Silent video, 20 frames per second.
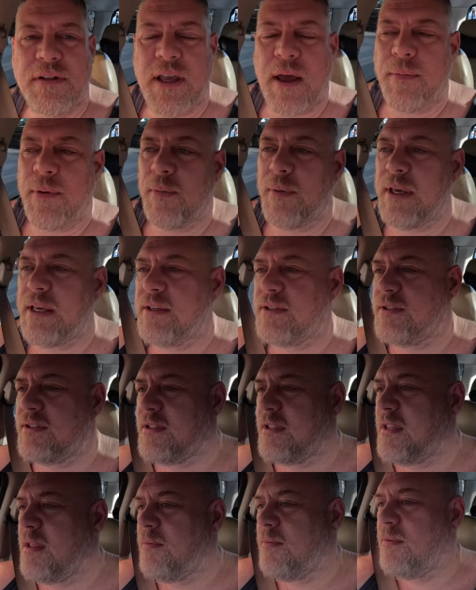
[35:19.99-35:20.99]
couple of weeks
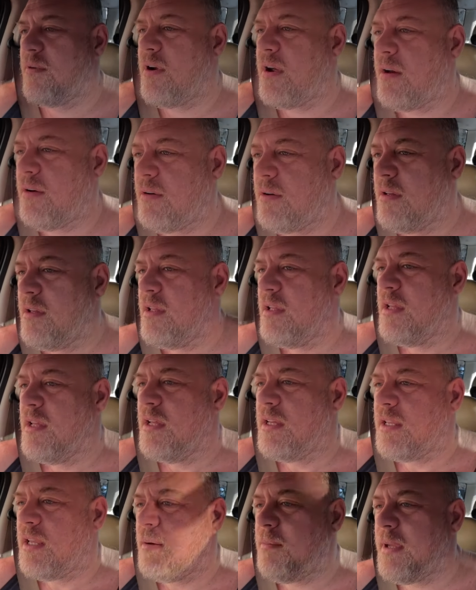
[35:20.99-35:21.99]
and then we're out.
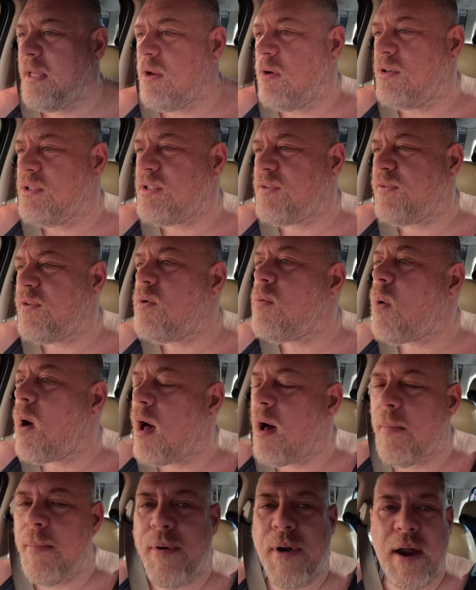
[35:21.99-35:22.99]
Going to be in Oz for a
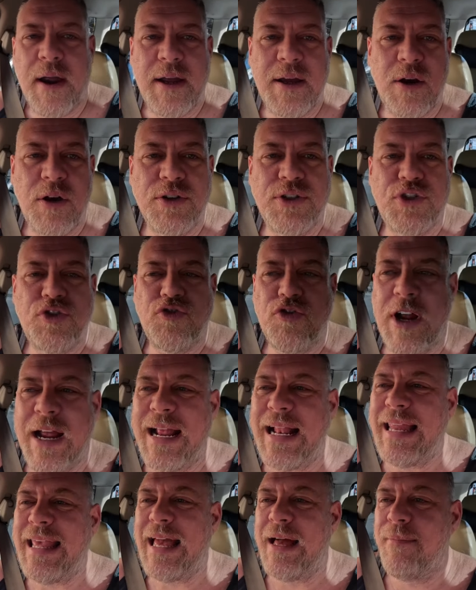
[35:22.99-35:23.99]
while, bro.
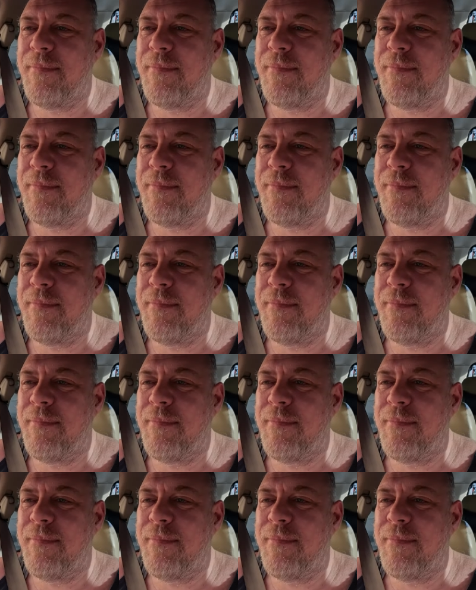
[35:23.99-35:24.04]
Australia,